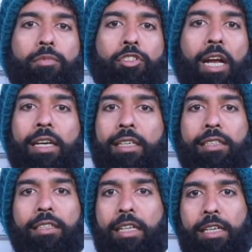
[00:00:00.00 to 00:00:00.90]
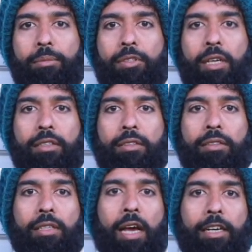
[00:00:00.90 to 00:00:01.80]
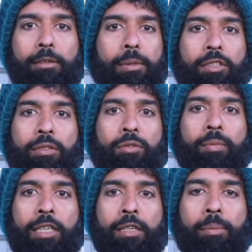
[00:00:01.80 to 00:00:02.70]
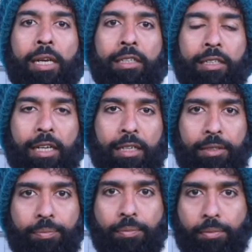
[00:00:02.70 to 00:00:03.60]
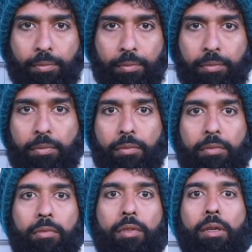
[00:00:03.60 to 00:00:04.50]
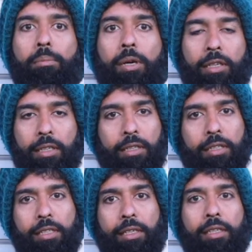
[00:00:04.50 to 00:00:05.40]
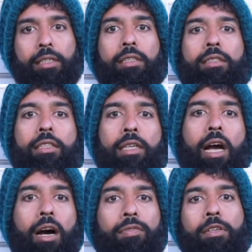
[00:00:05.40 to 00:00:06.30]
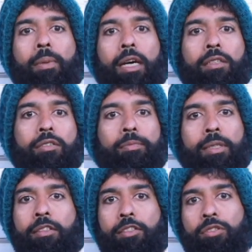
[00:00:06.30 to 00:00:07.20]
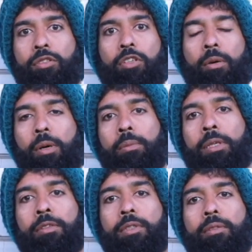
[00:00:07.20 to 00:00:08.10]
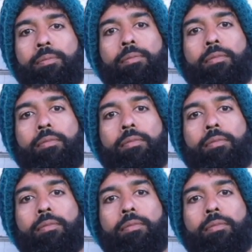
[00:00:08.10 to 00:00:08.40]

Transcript: chanting their names has carried me through many a panic attack, particularly in the aftermath of my sexual trauma upheaval.